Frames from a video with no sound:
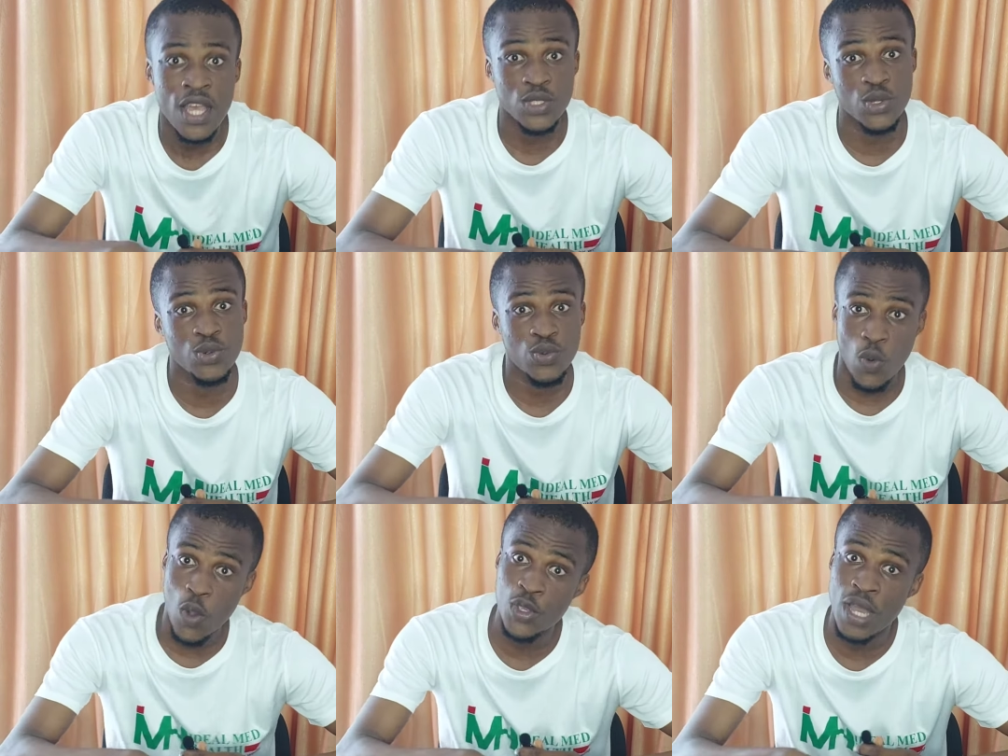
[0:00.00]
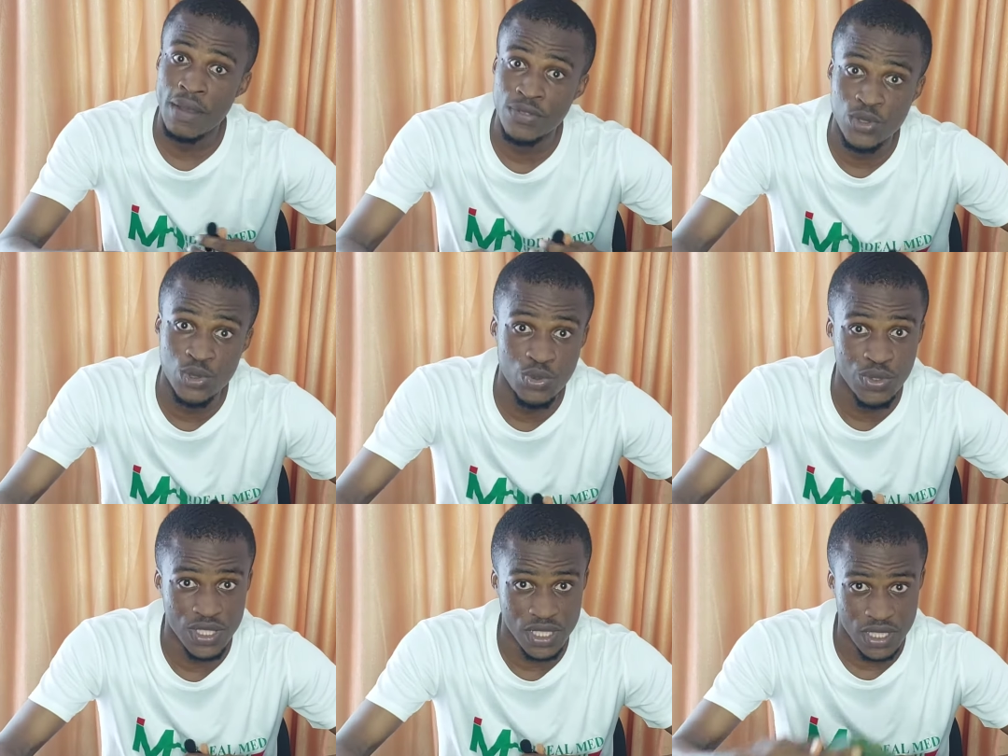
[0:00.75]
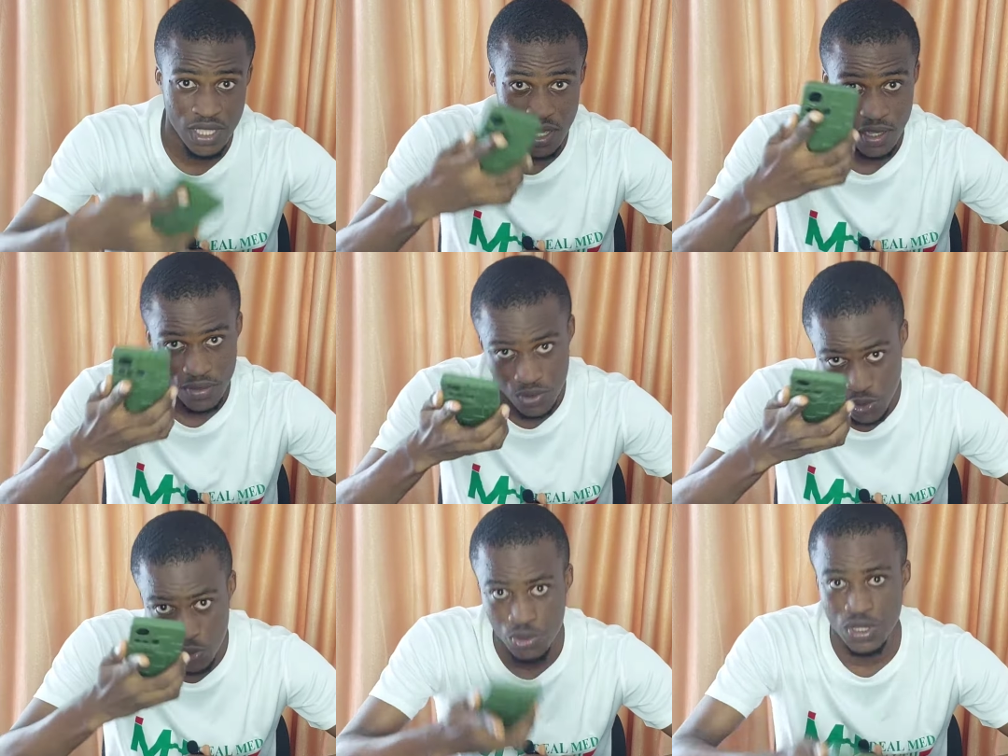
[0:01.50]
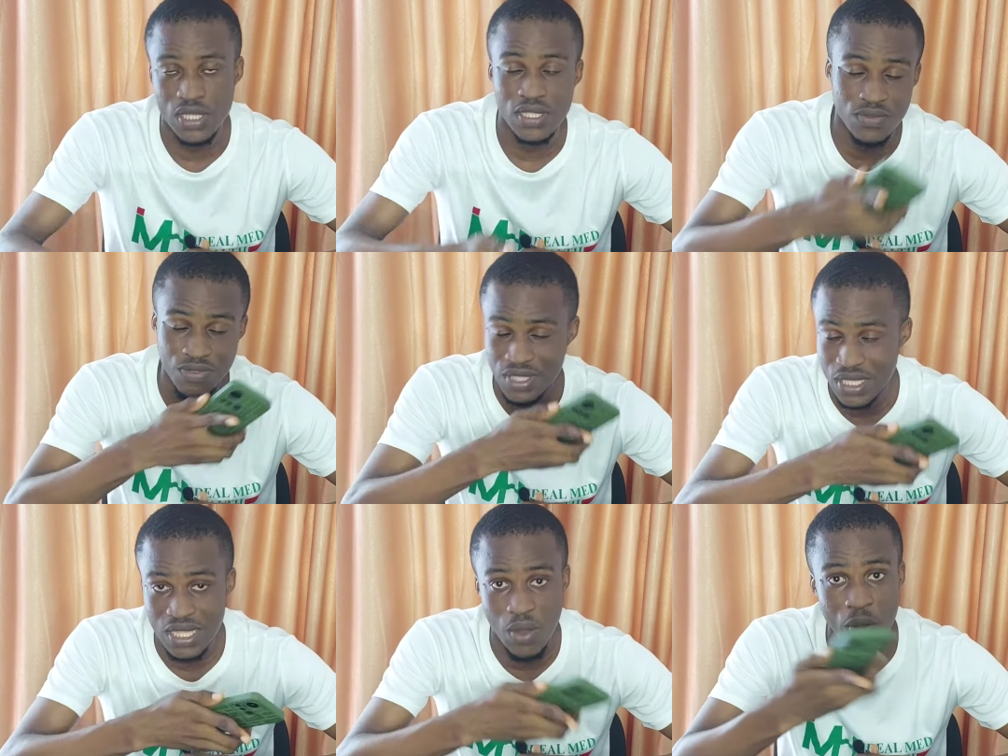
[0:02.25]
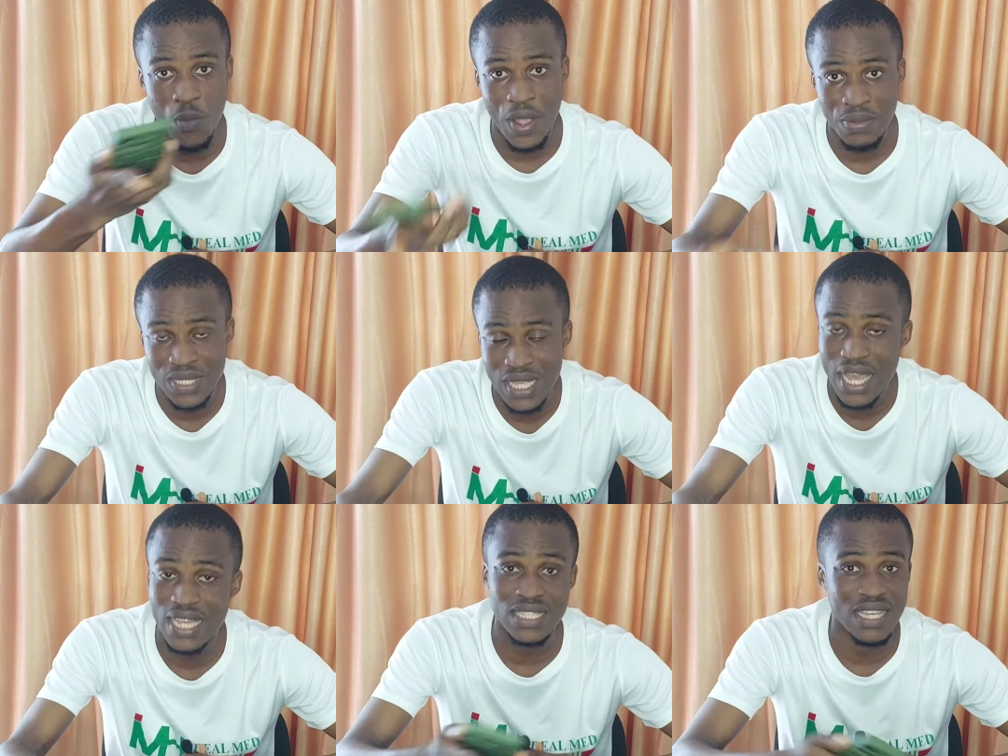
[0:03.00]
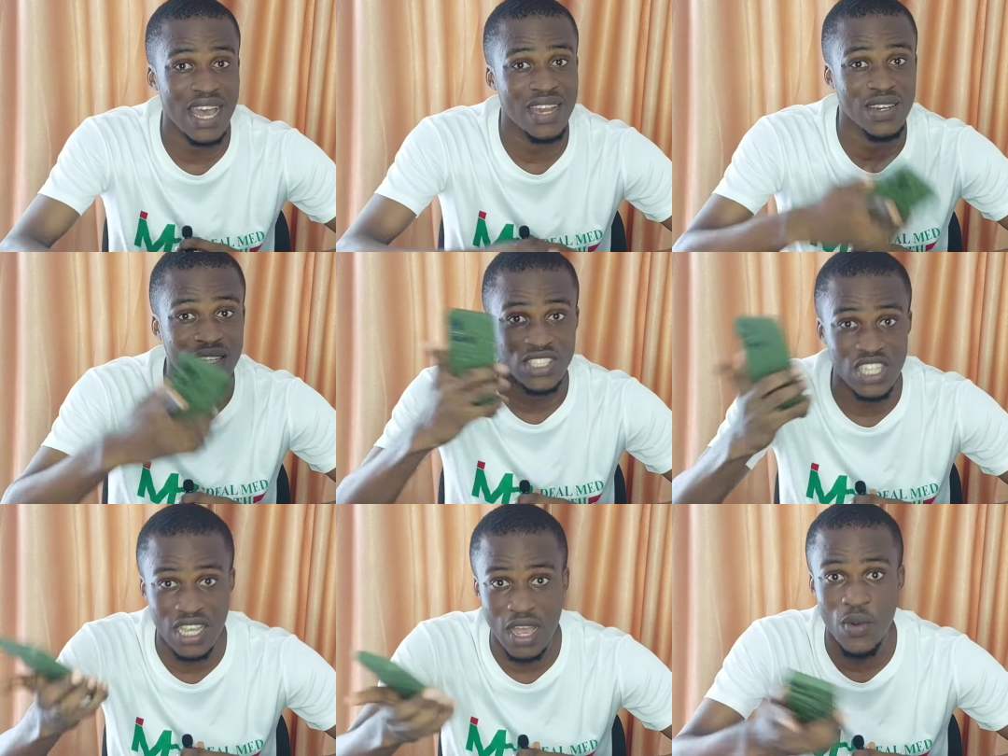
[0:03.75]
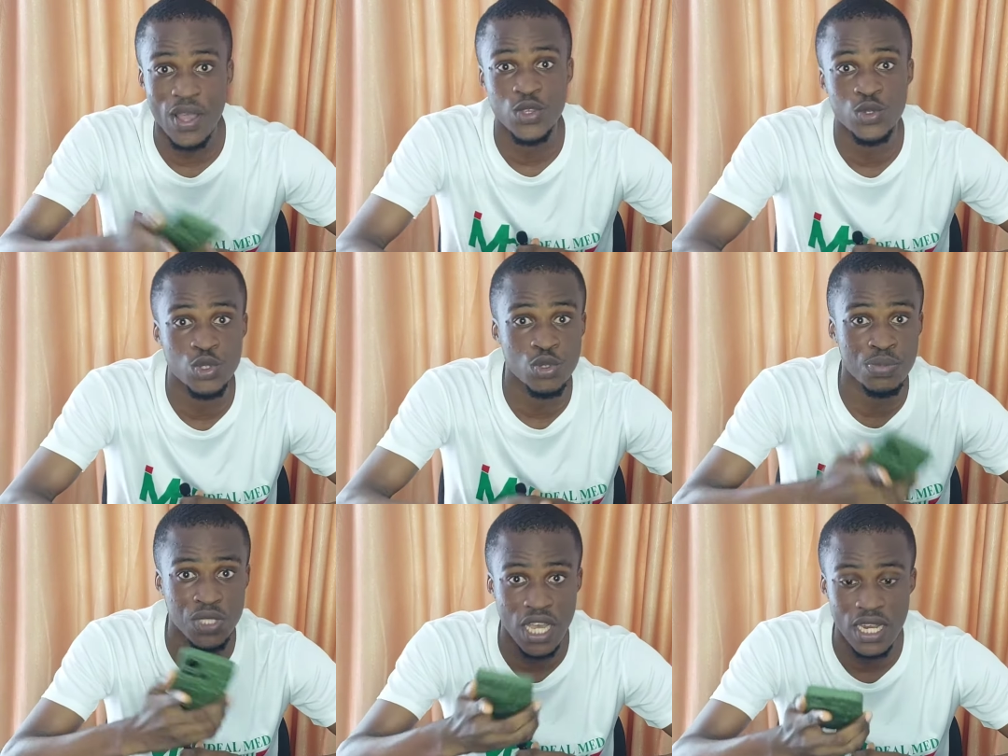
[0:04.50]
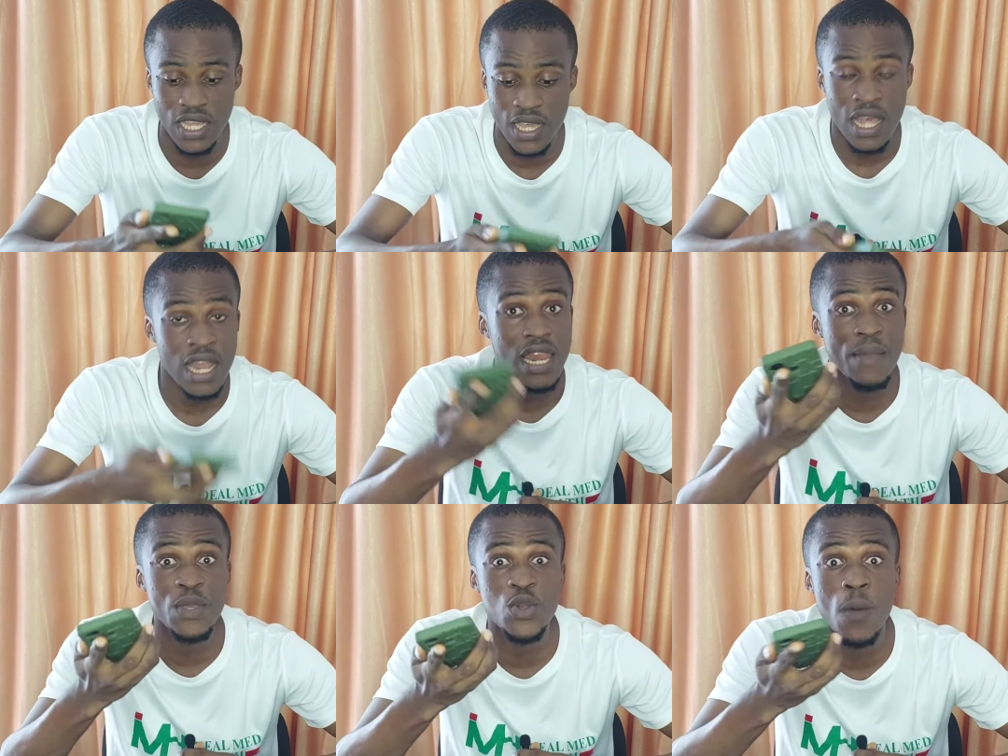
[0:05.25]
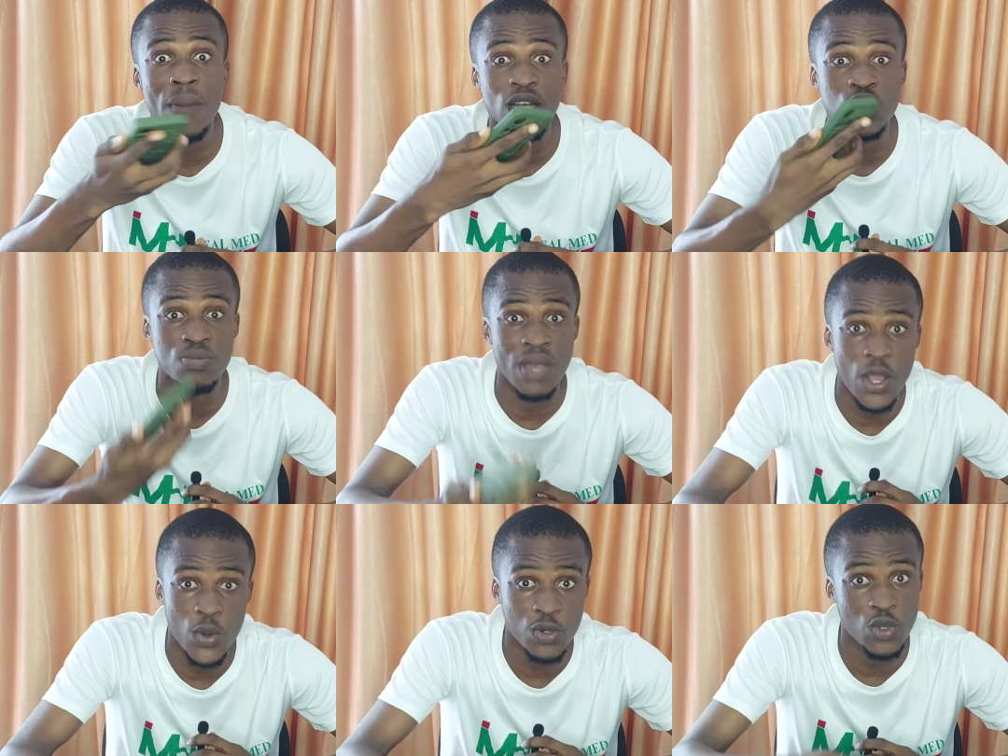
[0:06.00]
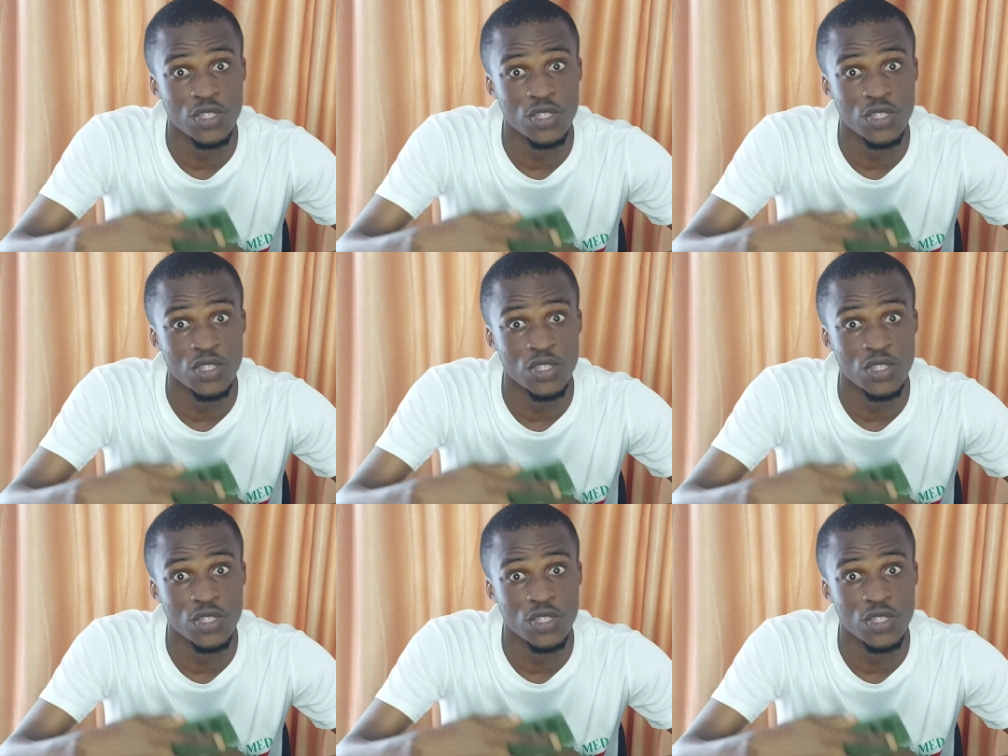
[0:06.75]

So all you have to do is do this, visit our website and check our YouTube channel. Let me go back to my own